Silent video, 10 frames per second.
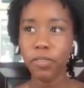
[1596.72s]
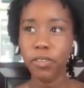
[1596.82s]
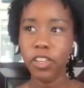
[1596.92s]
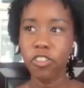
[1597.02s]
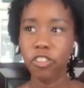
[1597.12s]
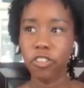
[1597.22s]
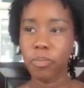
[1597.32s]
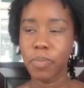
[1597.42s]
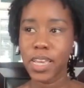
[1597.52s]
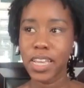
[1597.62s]
really
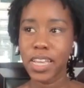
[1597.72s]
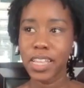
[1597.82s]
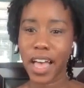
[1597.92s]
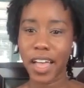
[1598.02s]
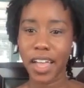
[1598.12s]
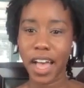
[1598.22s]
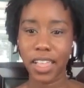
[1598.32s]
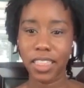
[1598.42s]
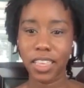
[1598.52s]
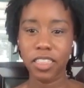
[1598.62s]
showed me that
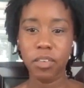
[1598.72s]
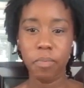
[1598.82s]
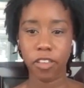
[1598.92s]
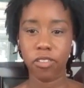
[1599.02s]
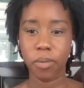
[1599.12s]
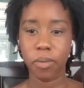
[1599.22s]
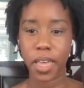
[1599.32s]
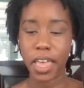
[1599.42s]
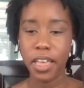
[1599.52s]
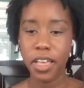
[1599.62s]
I think the best
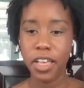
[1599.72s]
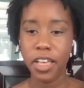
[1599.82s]
way